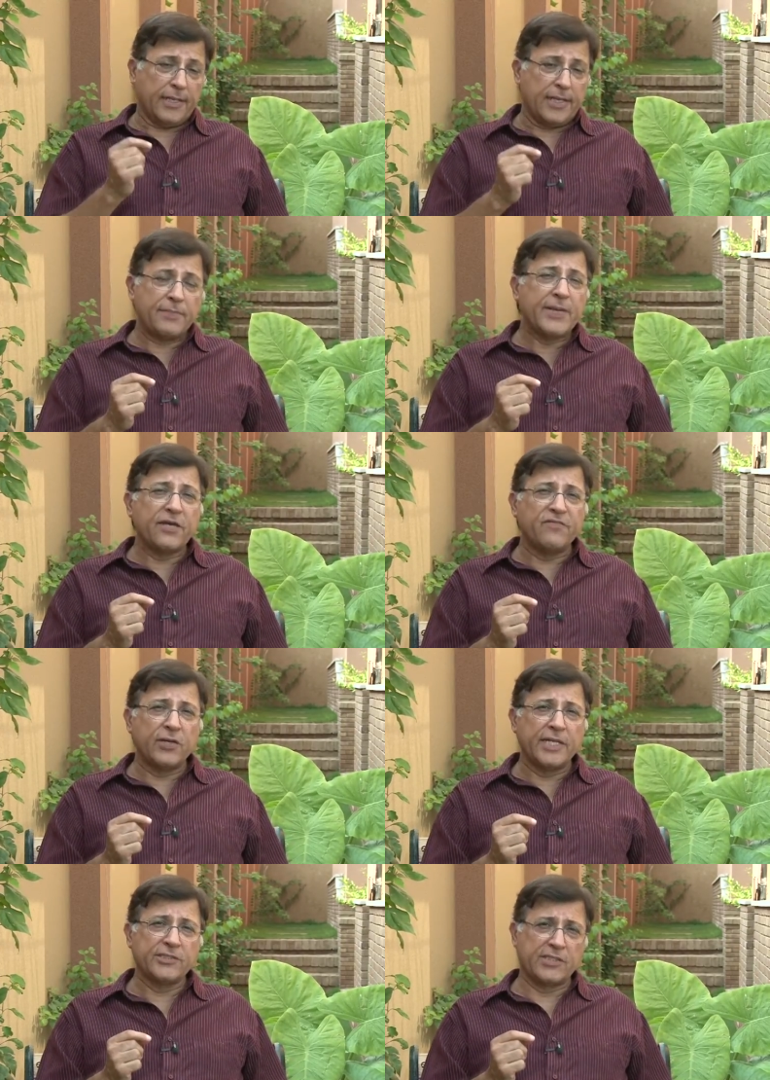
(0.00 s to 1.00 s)
Let me give
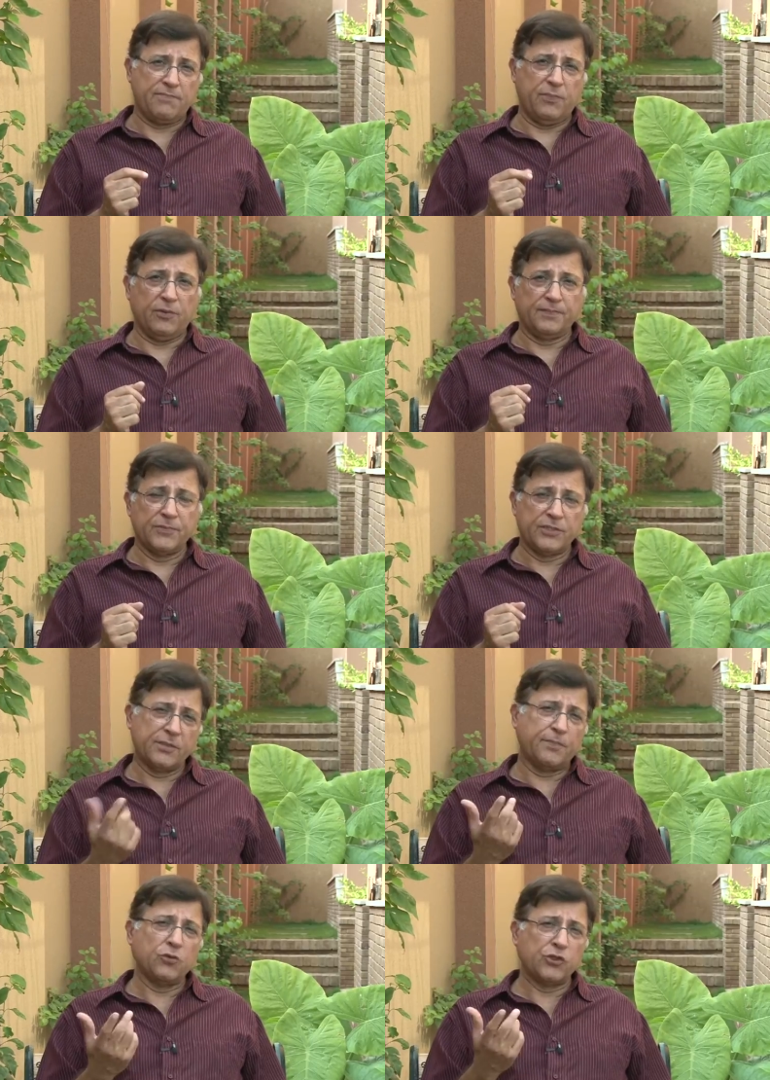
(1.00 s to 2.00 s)
you an example.
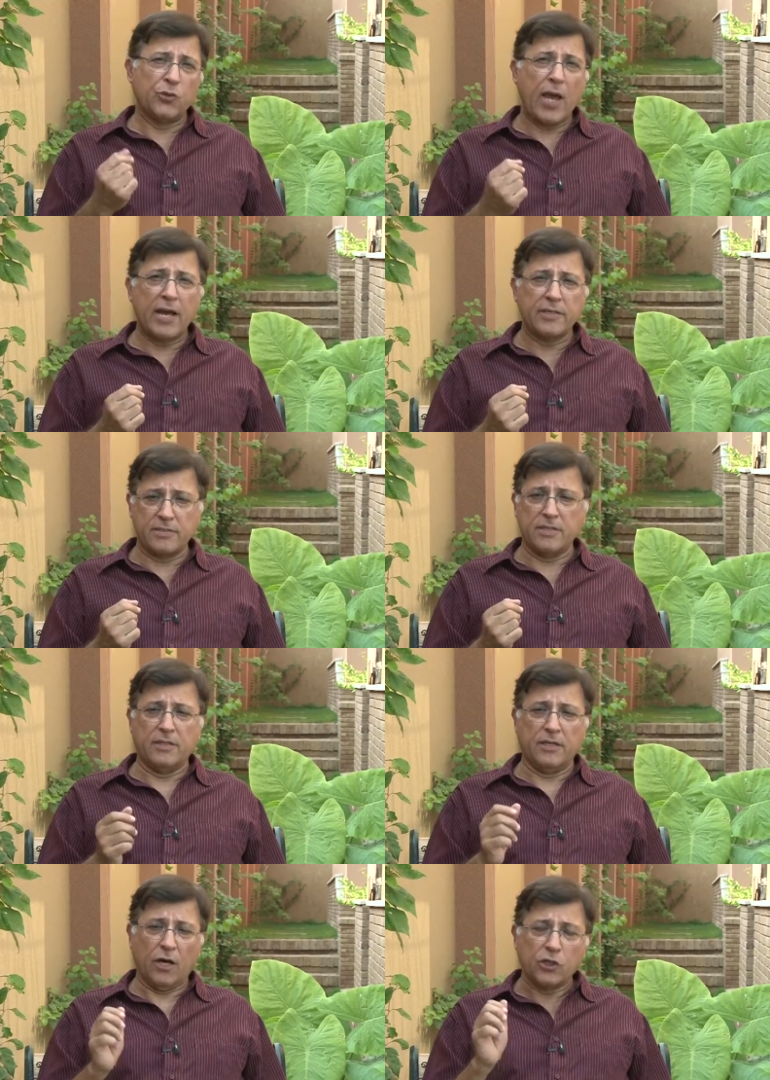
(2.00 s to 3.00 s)
Suppose you had
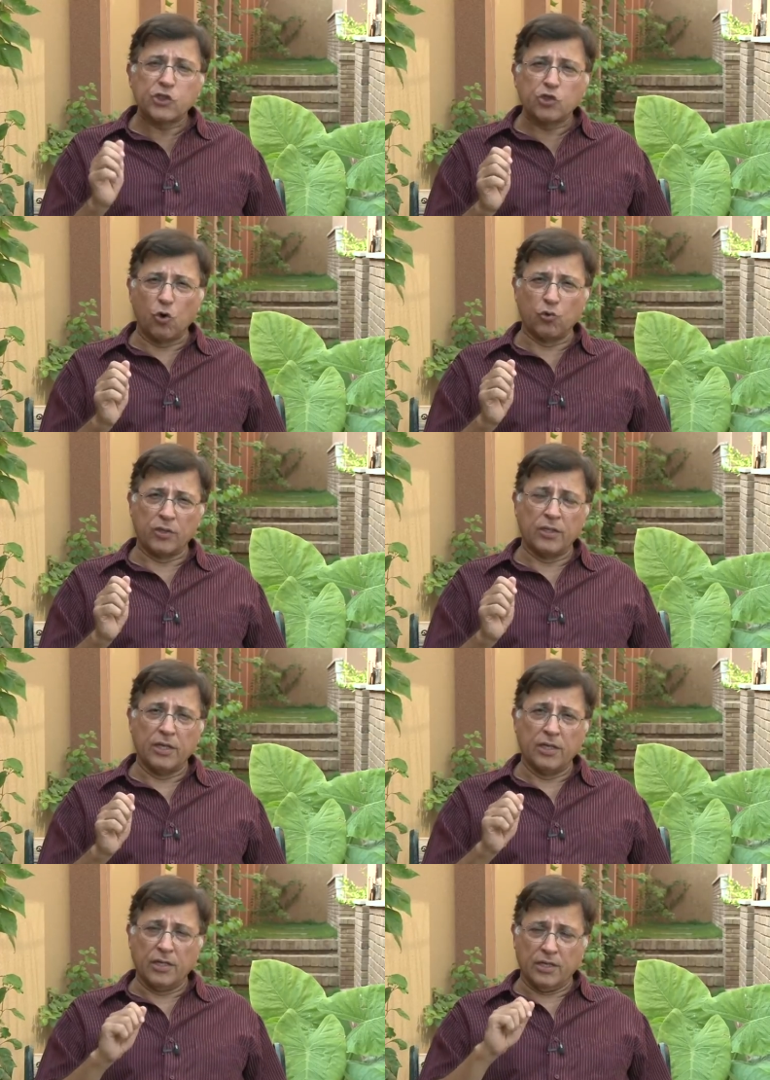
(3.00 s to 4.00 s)
a stone.
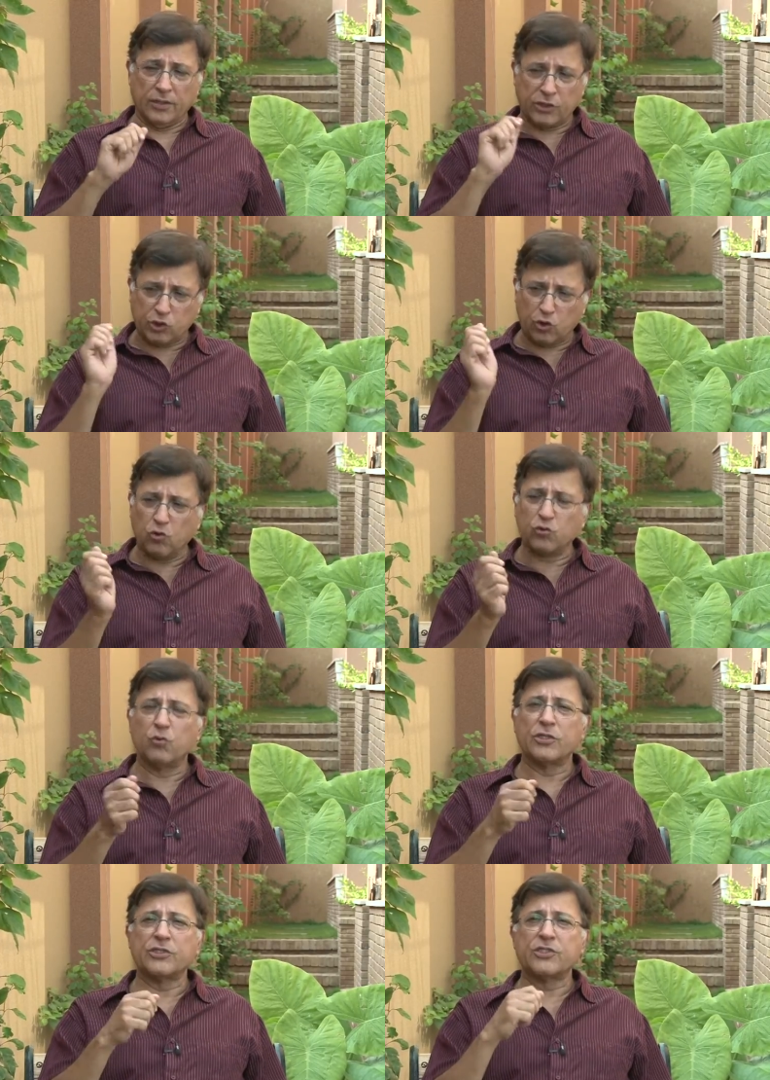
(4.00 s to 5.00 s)
The stone
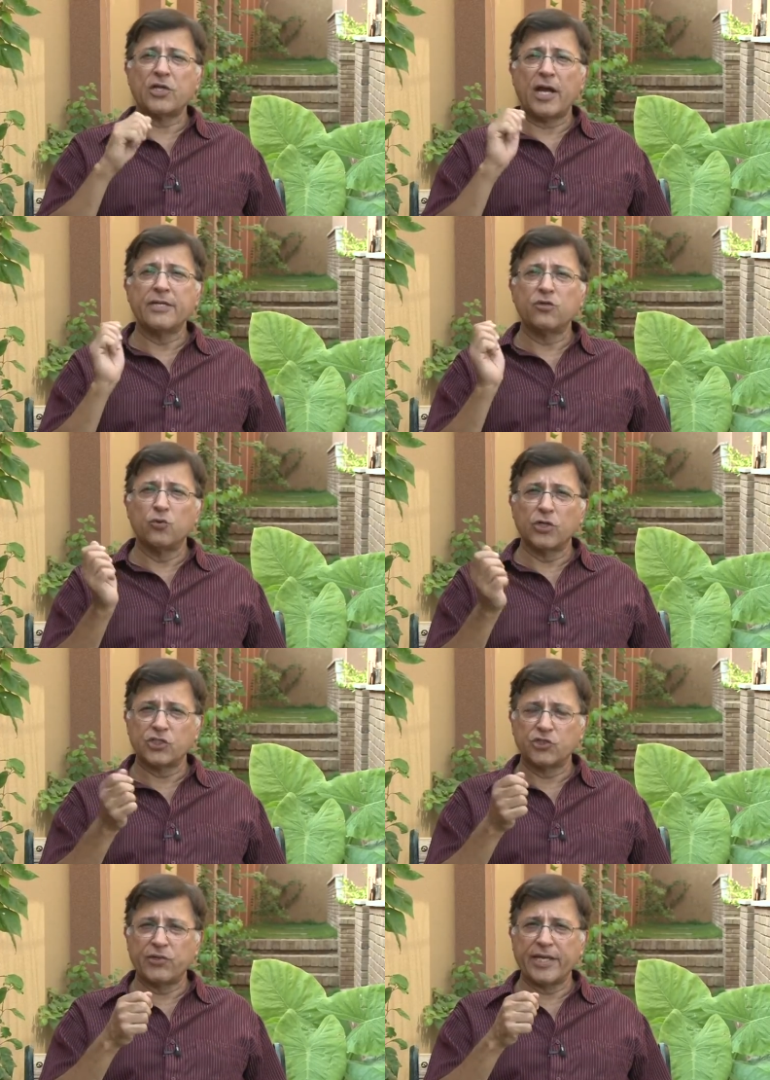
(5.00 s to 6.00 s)
was tied to a
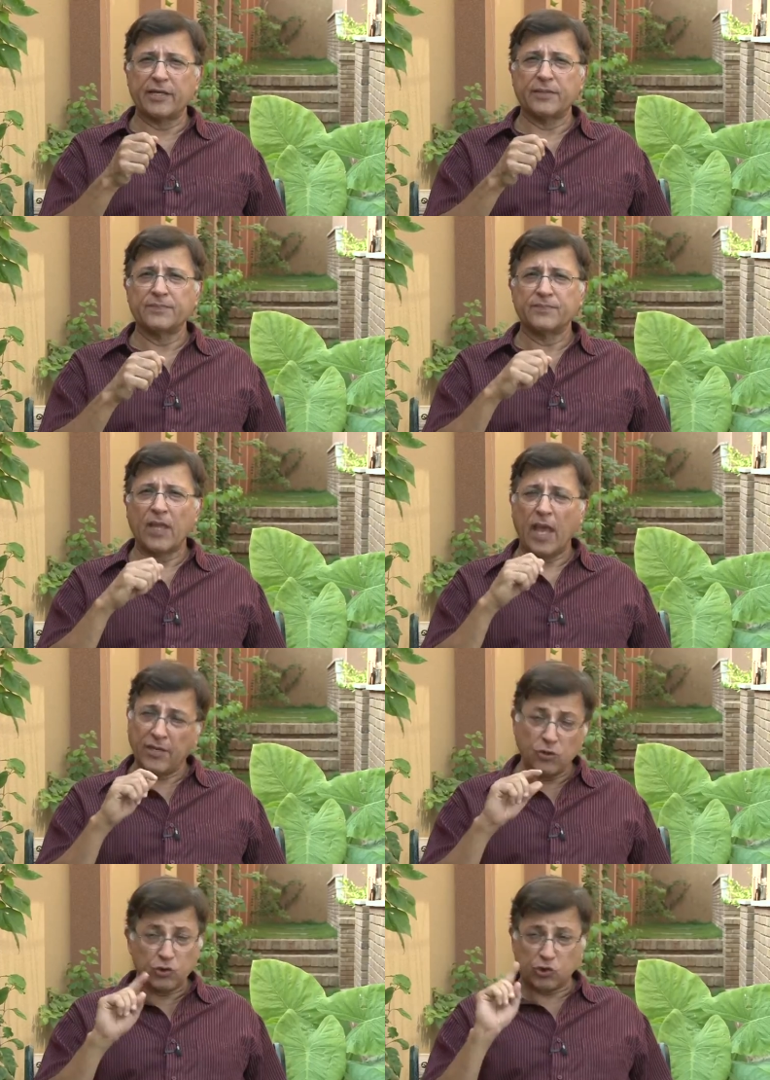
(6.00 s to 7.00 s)
string,
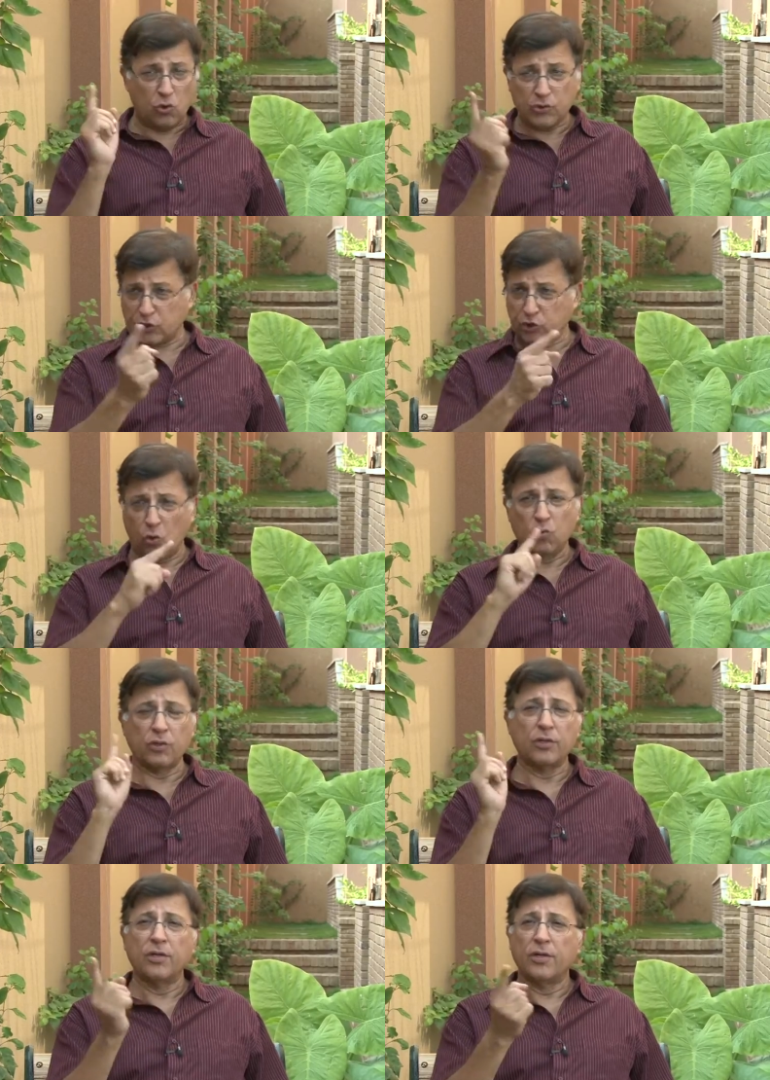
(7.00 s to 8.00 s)
and you saw a
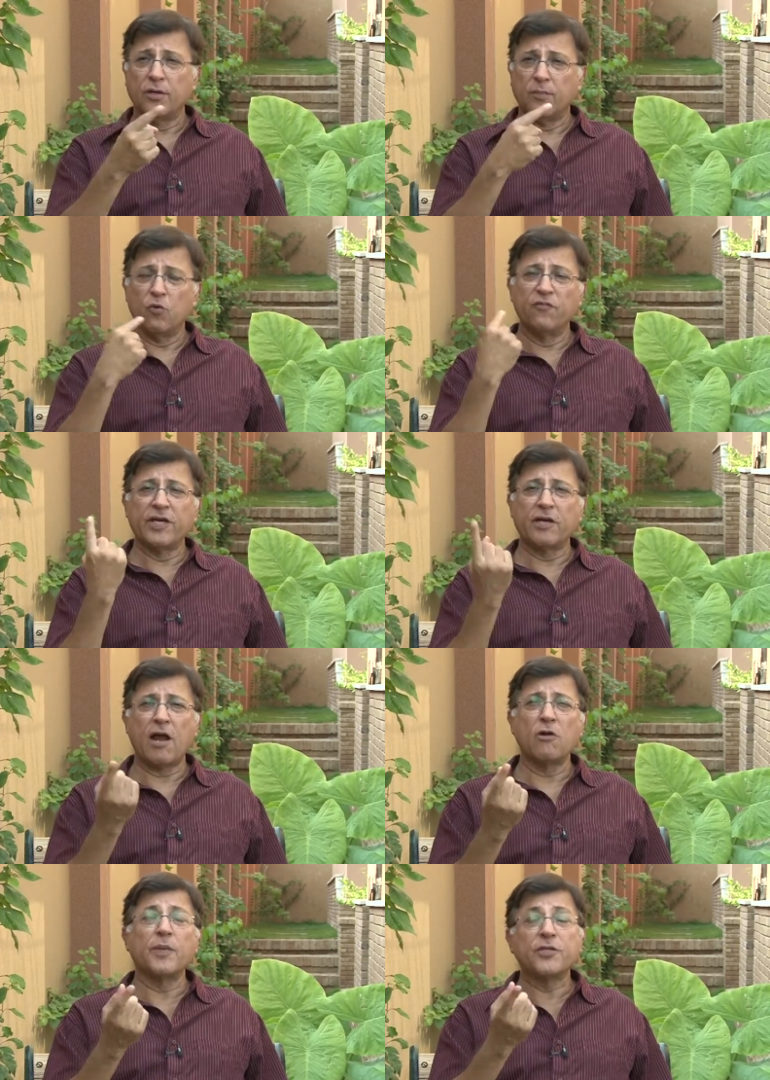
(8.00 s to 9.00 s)
stone moving
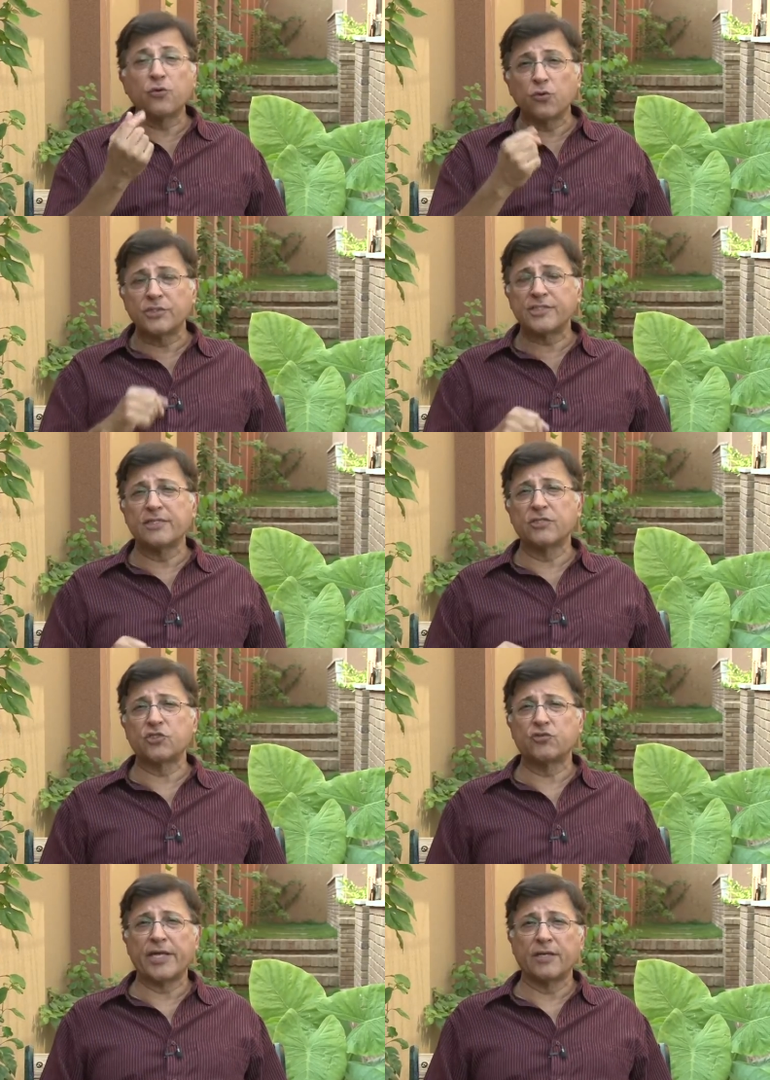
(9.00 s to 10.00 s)
around, but you couldn't see the
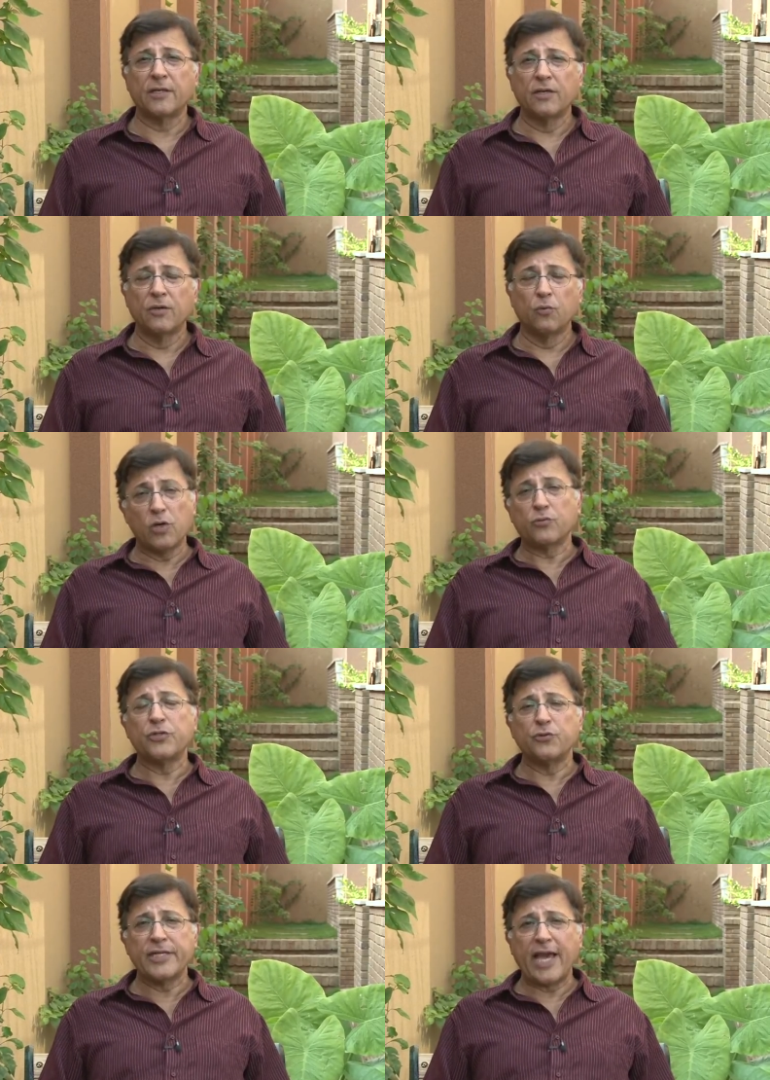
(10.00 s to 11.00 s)
string. What
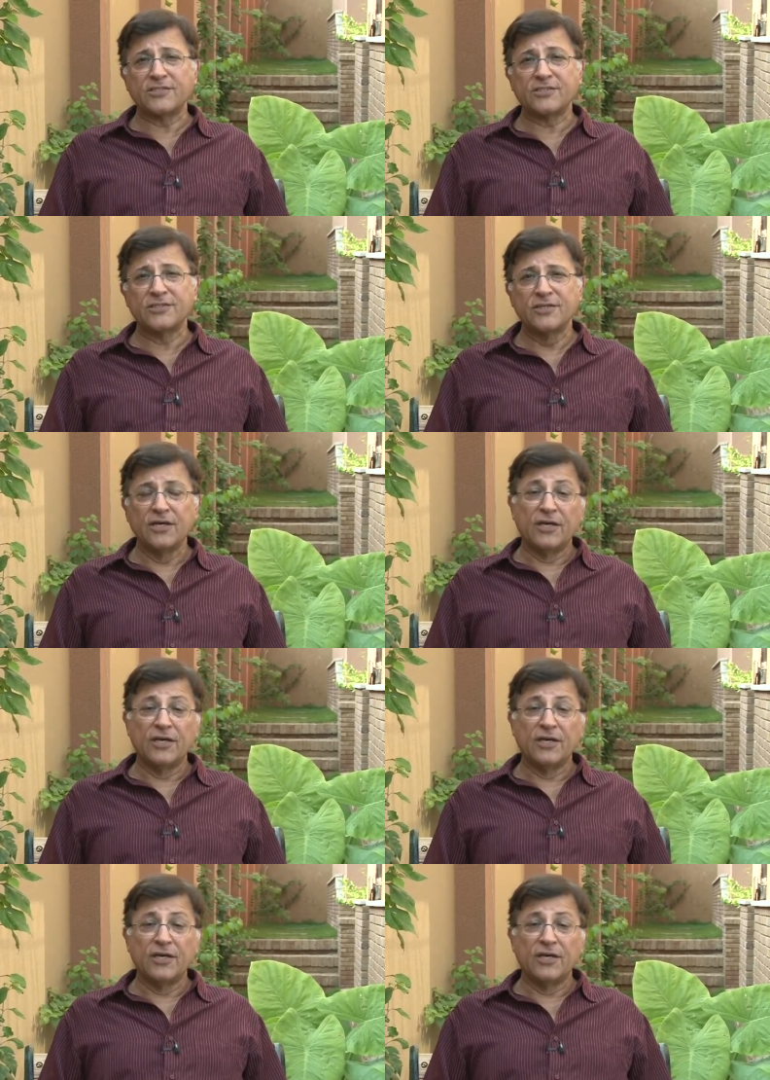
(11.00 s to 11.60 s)
would you guess?